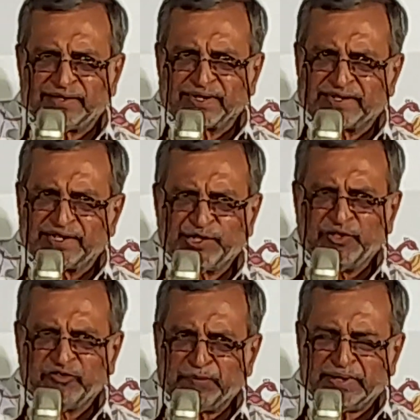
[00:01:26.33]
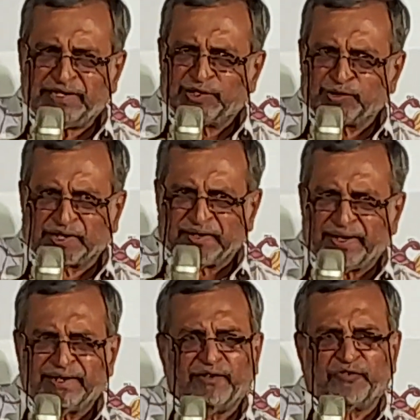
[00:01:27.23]
succession of images was
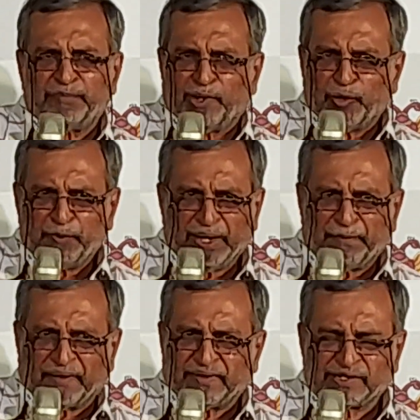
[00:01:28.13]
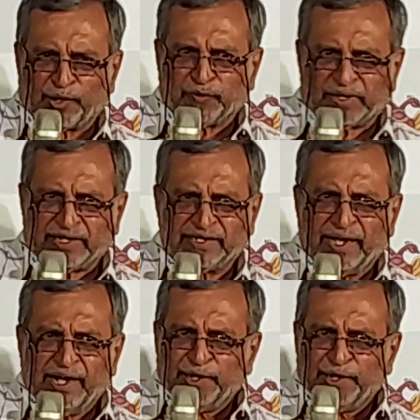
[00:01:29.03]
created from the Lumière brothers onwards